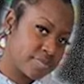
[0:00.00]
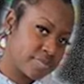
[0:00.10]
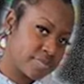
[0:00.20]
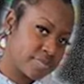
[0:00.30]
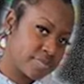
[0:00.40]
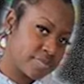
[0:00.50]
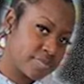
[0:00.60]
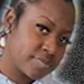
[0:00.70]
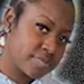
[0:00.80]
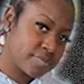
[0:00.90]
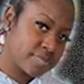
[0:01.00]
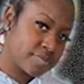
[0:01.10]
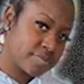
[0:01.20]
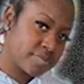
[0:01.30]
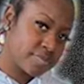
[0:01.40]

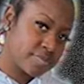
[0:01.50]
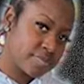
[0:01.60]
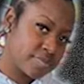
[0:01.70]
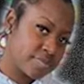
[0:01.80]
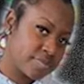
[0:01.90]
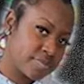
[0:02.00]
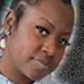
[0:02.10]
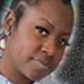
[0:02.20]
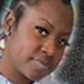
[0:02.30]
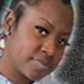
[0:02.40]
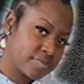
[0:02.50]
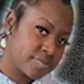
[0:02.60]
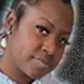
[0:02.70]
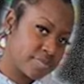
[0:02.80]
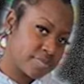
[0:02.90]

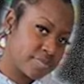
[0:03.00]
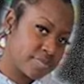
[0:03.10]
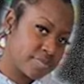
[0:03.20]
(silent)